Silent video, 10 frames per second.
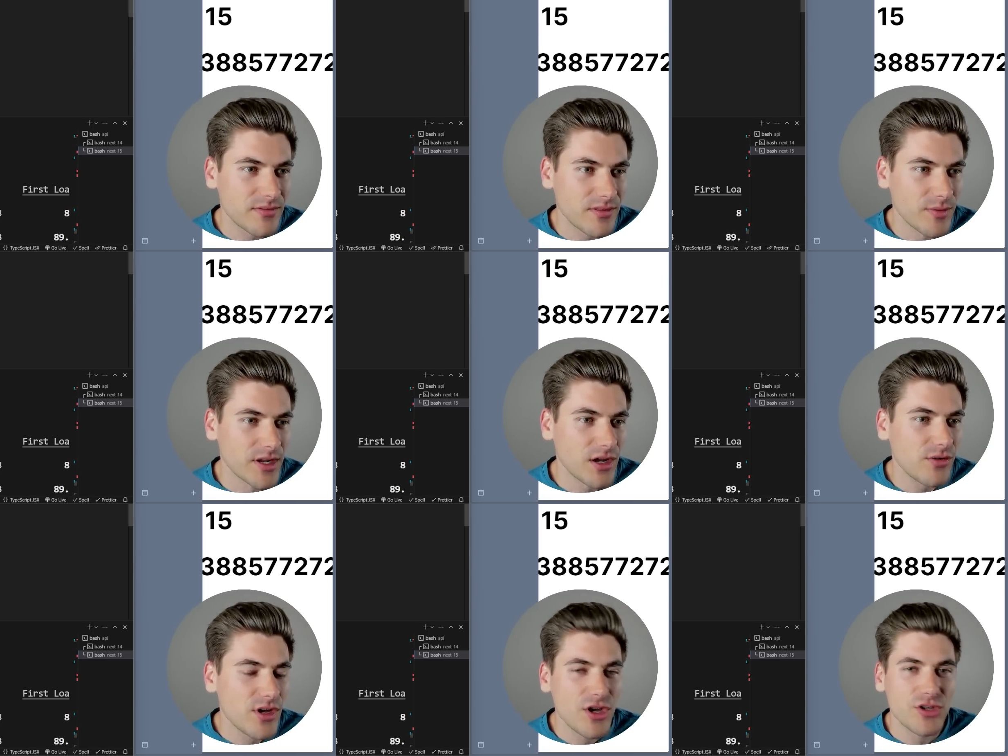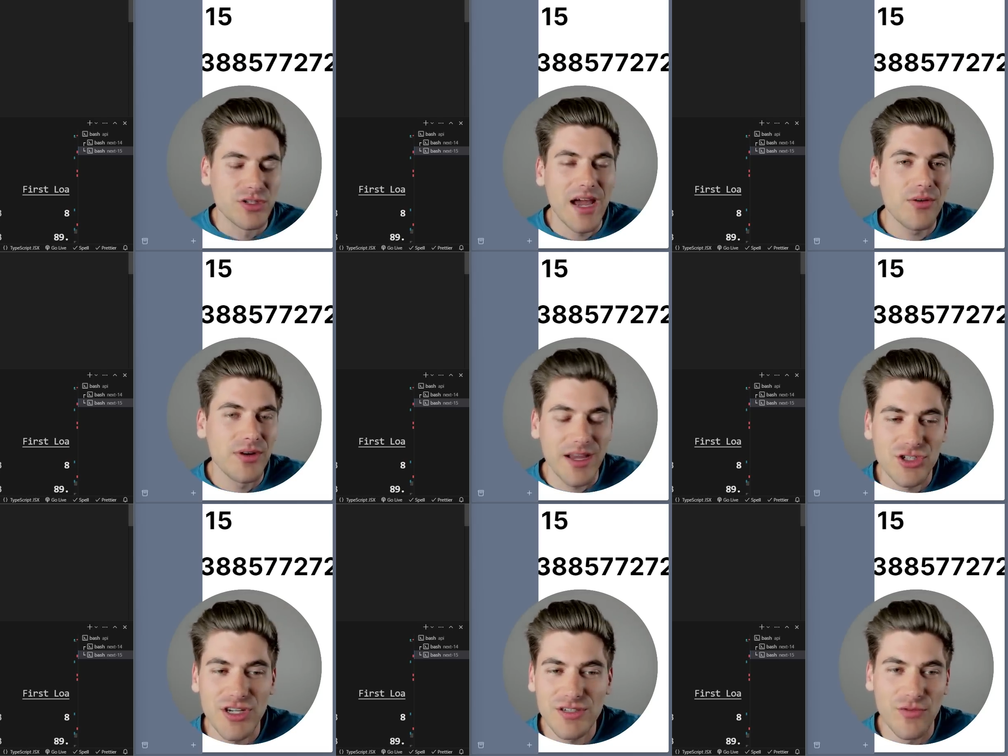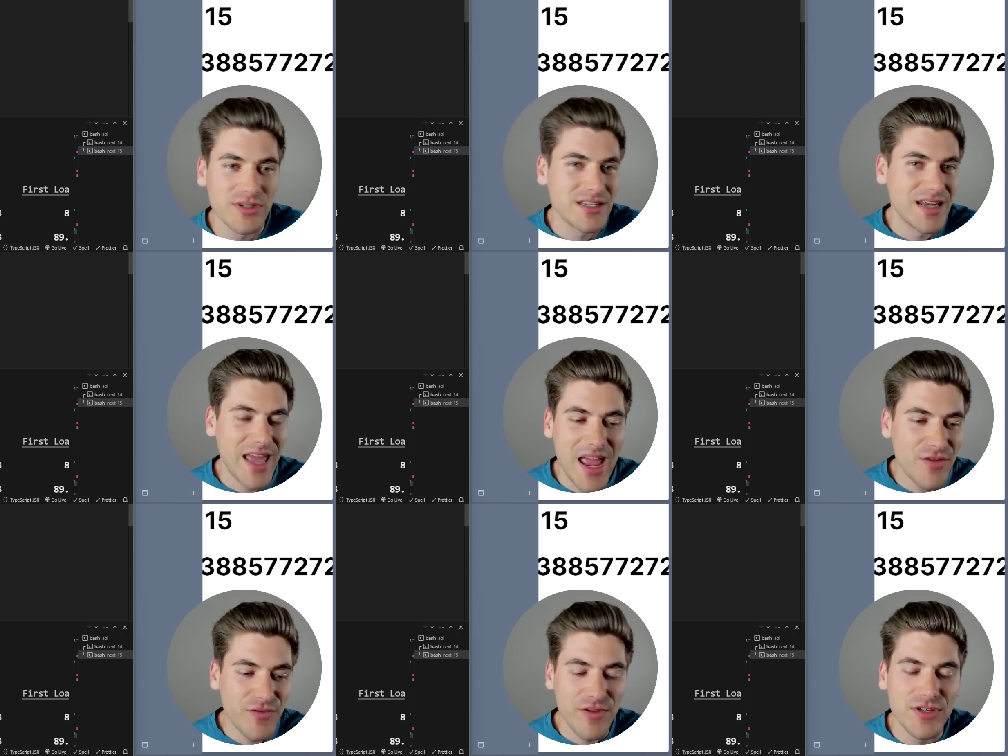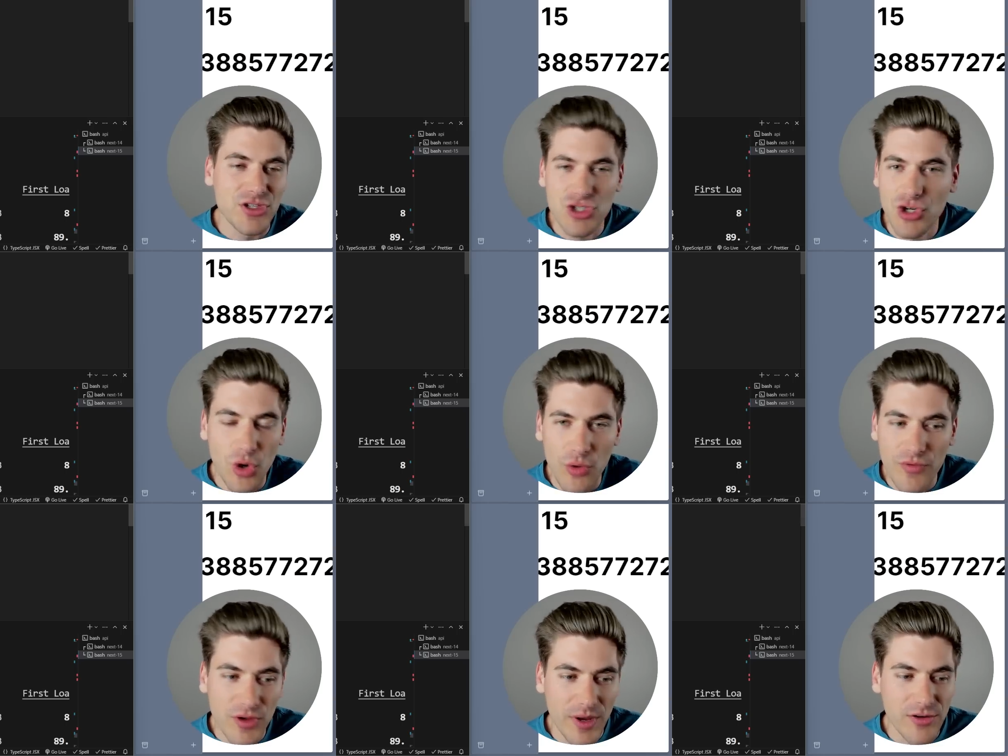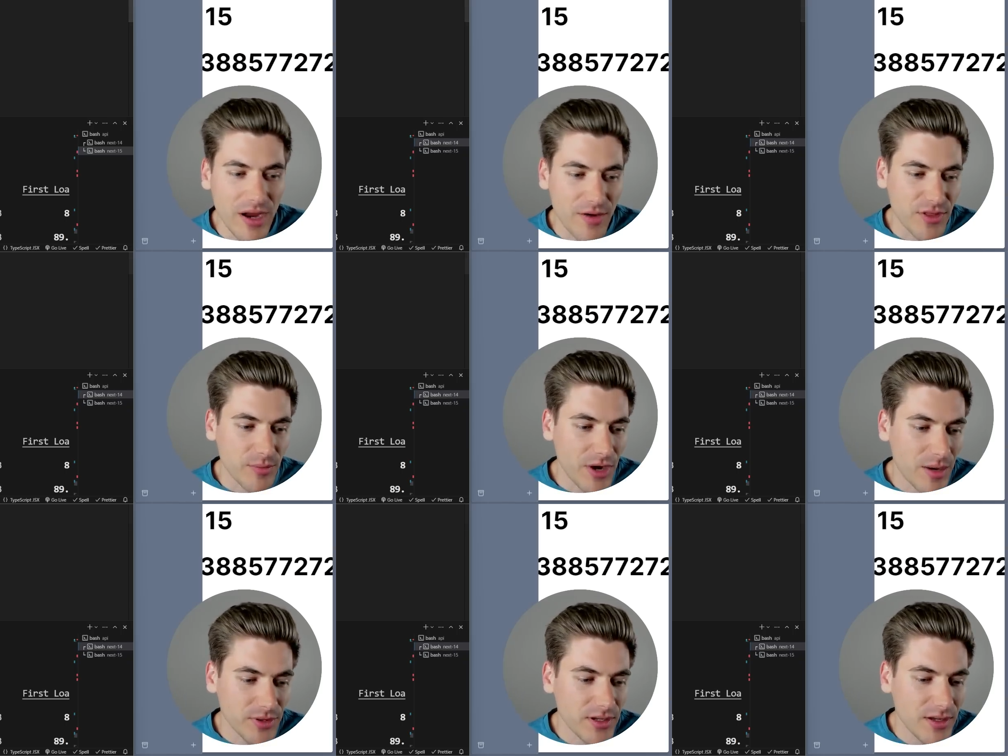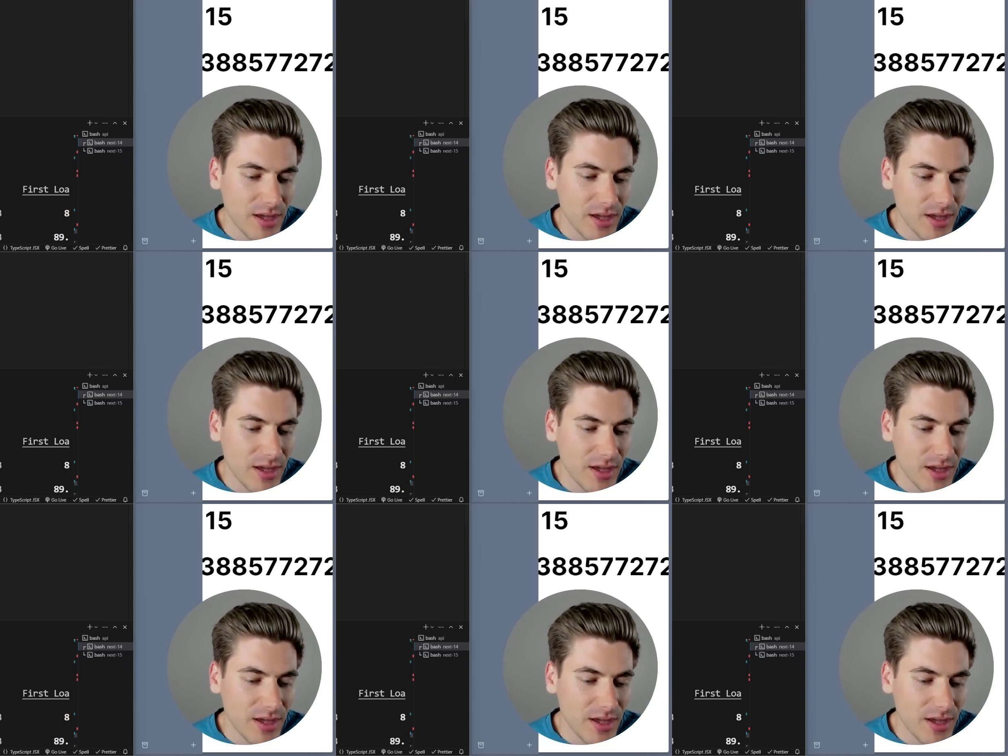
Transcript: There we go. So now Next.js fourteen and fifteen should hopefully render everything properly.